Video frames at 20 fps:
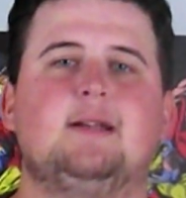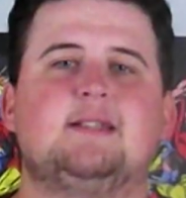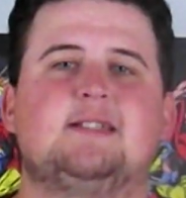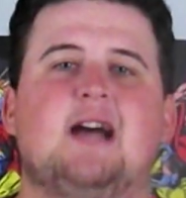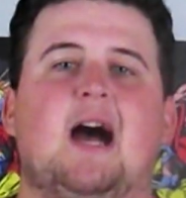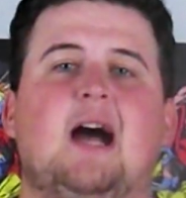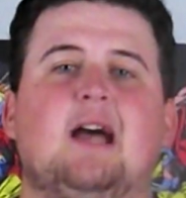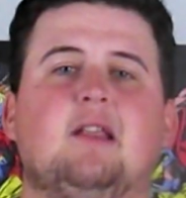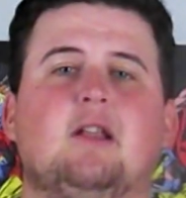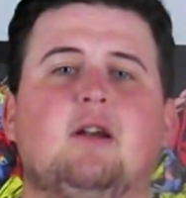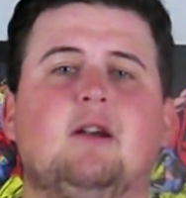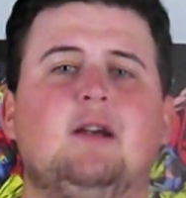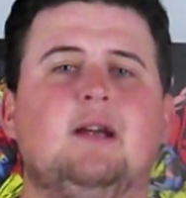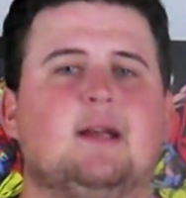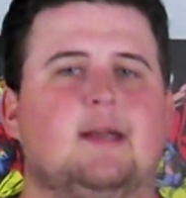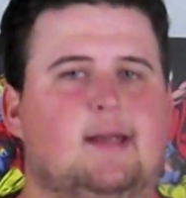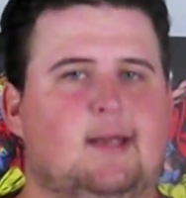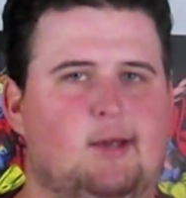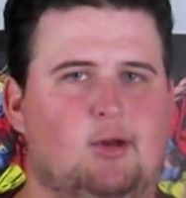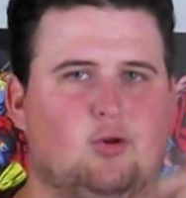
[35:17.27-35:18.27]
Tyler,
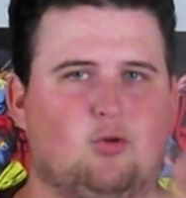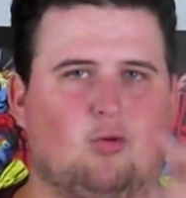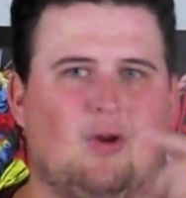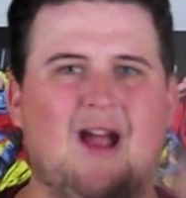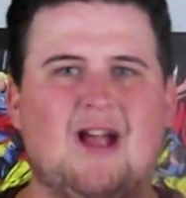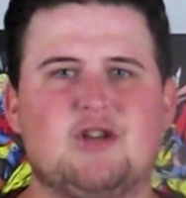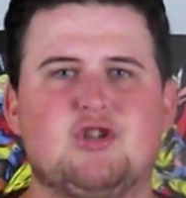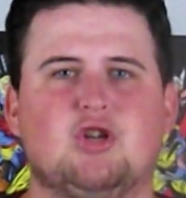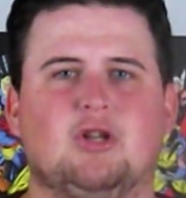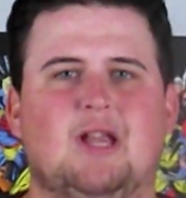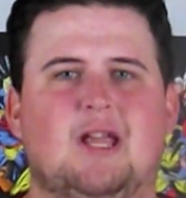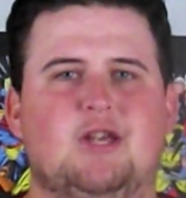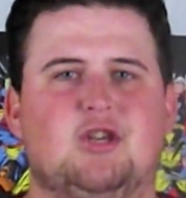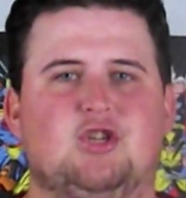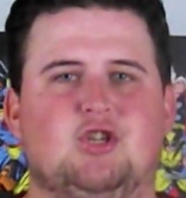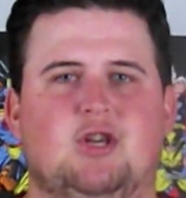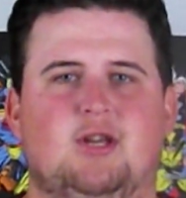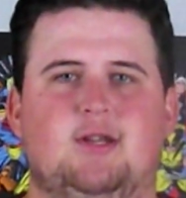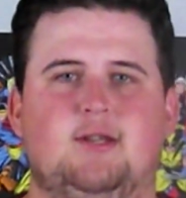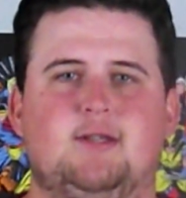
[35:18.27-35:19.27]

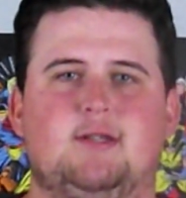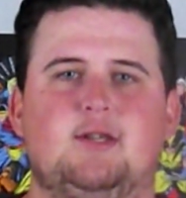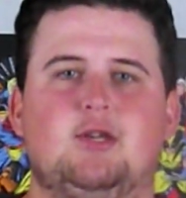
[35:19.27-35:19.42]
congratulations.